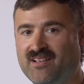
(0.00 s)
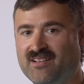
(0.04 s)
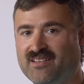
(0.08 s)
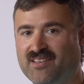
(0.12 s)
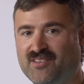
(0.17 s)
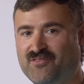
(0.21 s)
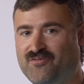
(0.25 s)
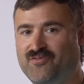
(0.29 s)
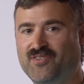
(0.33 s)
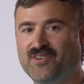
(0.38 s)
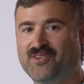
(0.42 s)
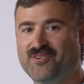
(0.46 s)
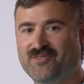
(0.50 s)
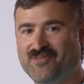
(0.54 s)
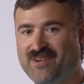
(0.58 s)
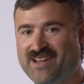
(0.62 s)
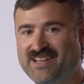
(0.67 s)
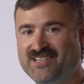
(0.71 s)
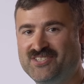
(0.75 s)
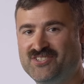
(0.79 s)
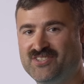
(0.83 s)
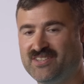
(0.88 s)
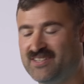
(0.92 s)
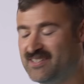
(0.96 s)

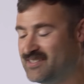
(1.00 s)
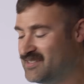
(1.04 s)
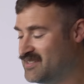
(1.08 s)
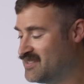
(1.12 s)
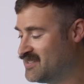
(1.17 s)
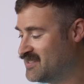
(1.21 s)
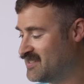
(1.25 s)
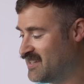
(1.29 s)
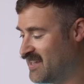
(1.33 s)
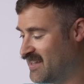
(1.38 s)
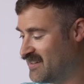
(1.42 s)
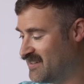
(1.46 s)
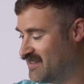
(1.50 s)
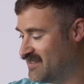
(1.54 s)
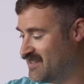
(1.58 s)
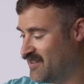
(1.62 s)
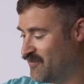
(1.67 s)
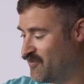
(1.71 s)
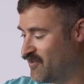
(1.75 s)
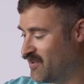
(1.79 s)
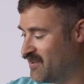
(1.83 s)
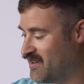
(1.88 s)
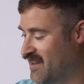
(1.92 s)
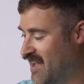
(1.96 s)
configurations and
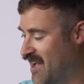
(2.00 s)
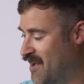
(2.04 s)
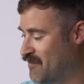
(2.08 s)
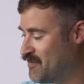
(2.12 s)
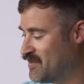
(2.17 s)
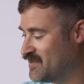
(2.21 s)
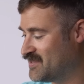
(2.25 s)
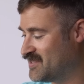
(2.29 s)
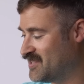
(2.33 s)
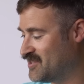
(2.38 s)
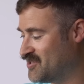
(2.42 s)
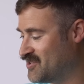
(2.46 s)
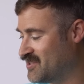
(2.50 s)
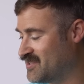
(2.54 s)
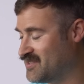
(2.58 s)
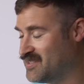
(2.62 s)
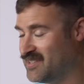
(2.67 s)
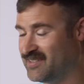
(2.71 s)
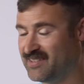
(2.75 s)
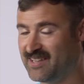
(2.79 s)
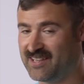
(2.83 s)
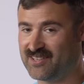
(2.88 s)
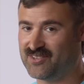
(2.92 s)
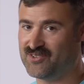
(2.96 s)
different knob positions,
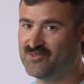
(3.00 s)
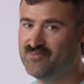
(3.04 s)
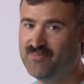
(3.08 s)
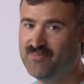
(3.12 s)
and like